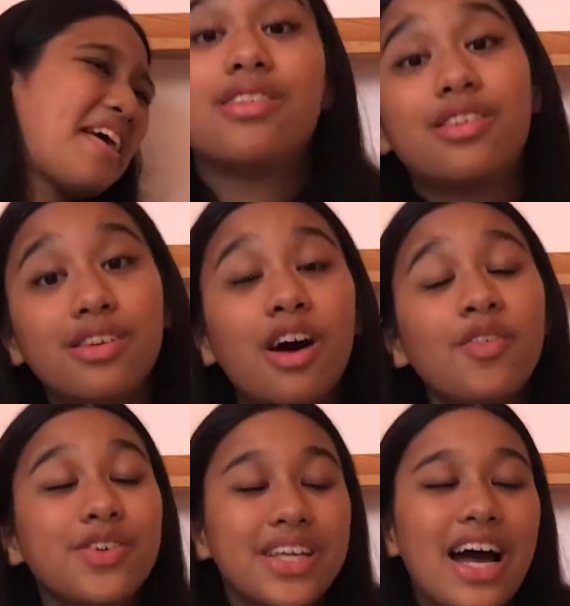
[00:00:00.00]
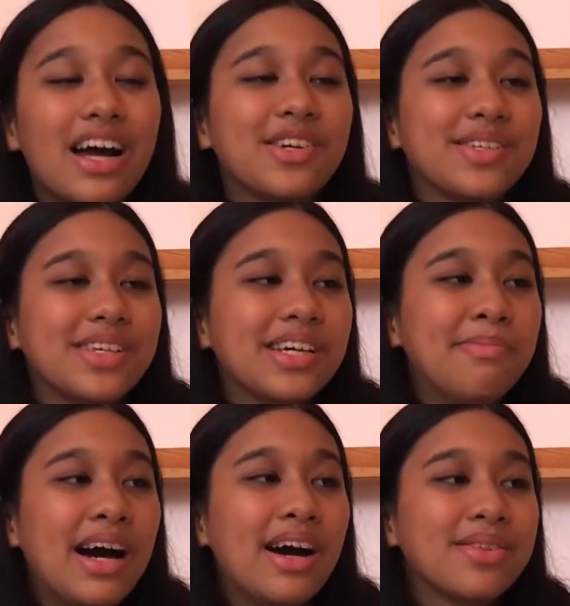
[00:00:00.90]
The novel is actually
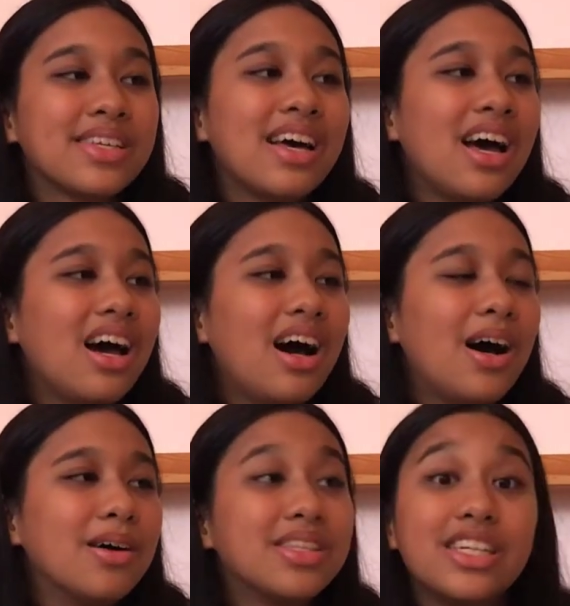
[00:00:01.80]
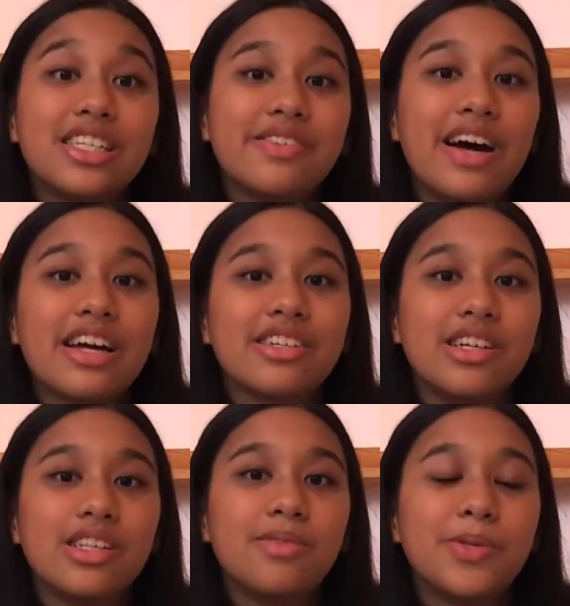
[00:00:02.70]
about the
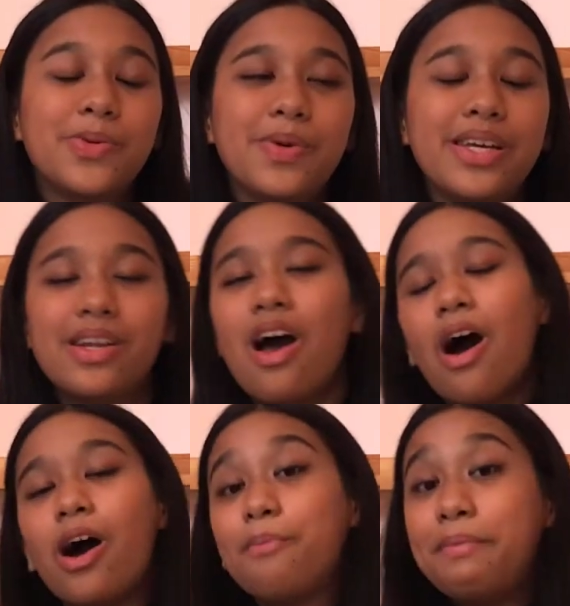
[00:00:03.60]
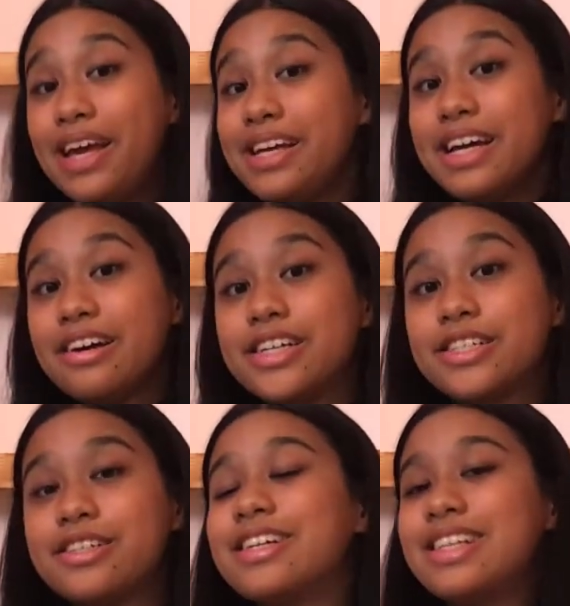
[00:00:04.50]
interactions between our main
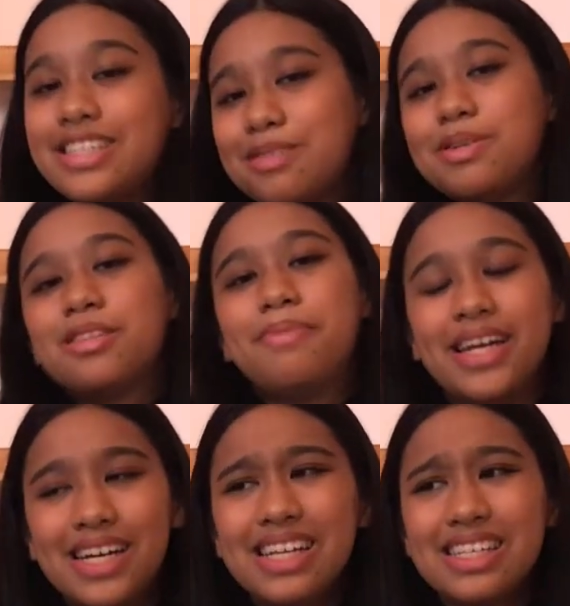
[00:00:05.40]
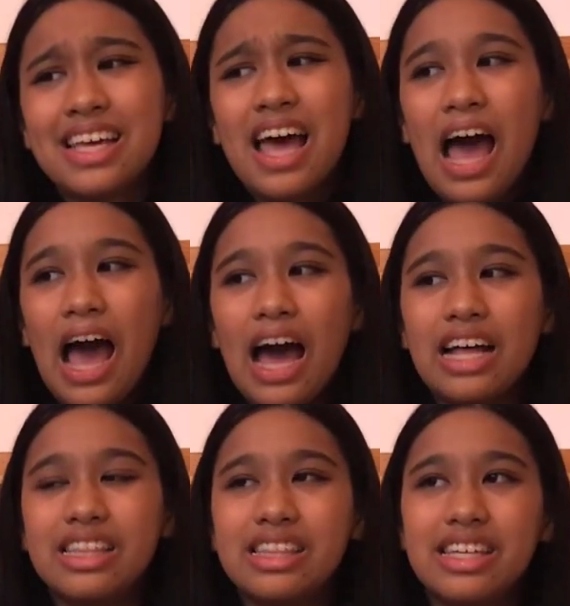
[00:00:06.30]
character, Elizabeth Bennet,
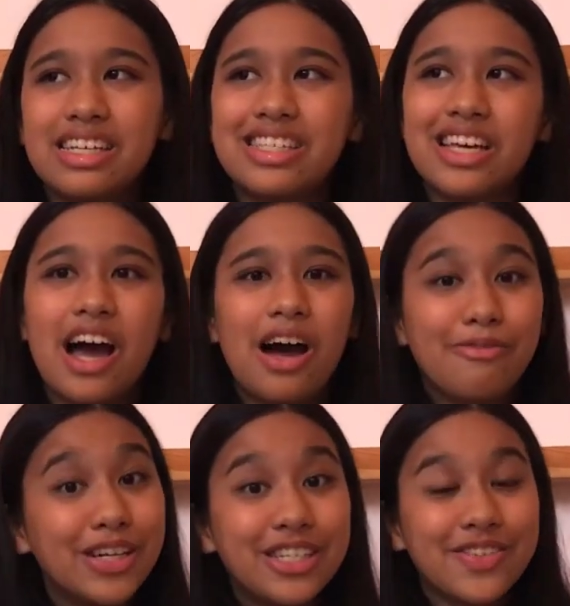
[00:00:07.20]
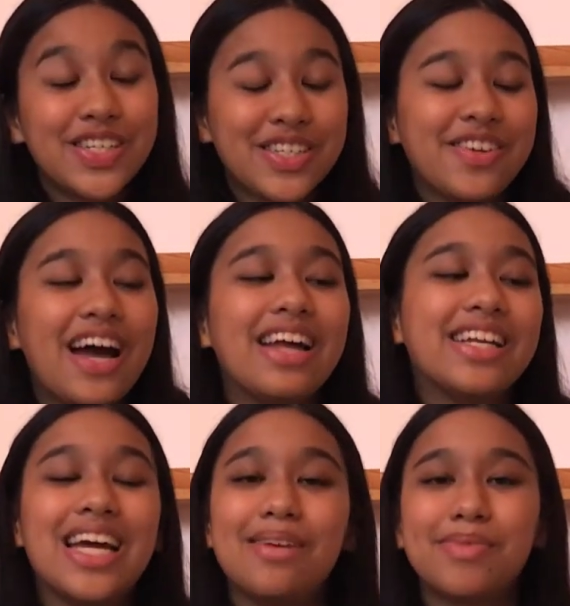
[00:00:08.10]
and this rich aristocrat
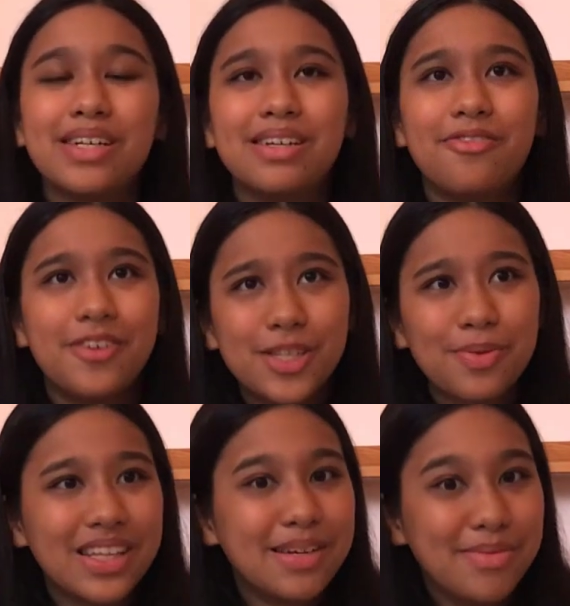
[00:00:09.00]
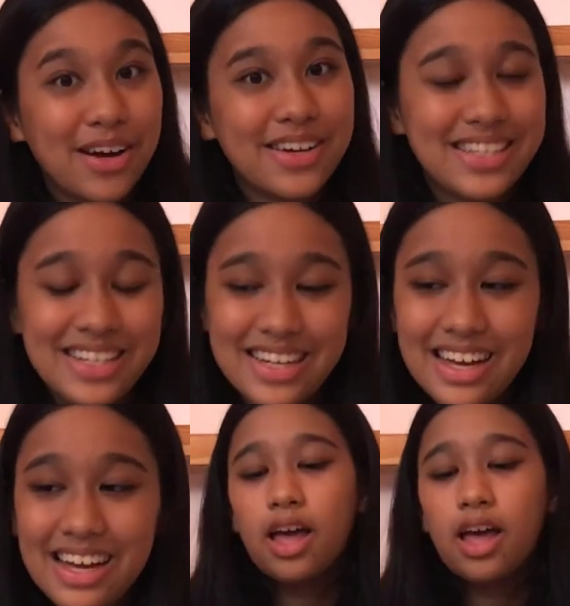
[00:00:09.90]
named Fitzwilliam Darcy.